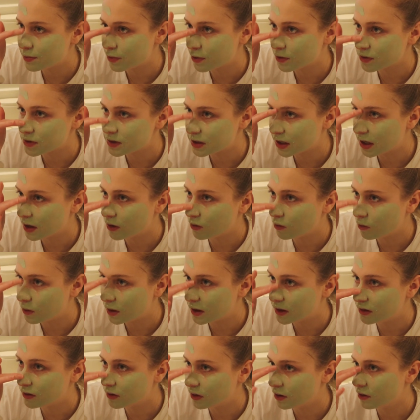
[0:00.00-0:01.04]
supposed to get
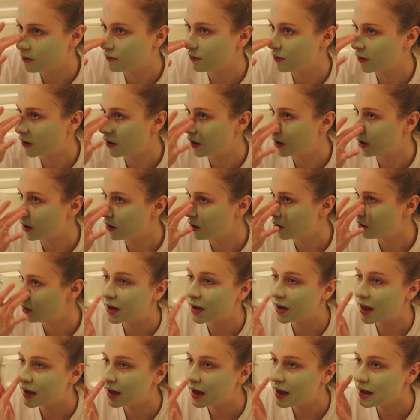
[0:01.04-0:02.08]
rid of like
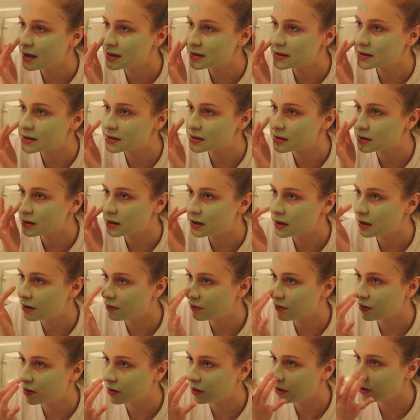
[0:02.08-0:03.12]
blackheads and
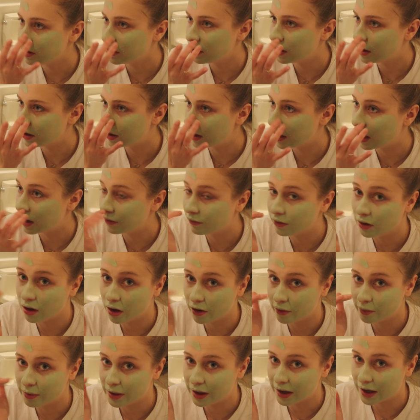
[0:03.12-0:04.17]
everything, and I have a
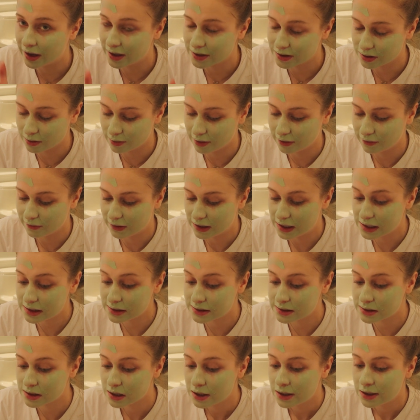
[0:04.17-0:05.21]
lot of blackheads on my
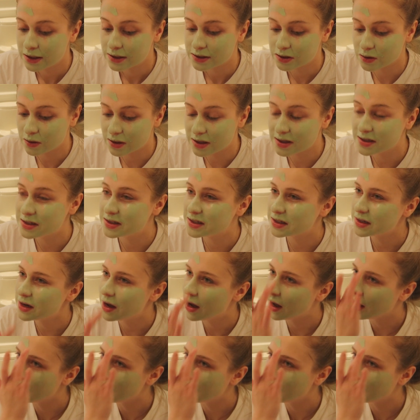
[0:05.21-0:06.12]
face, so it did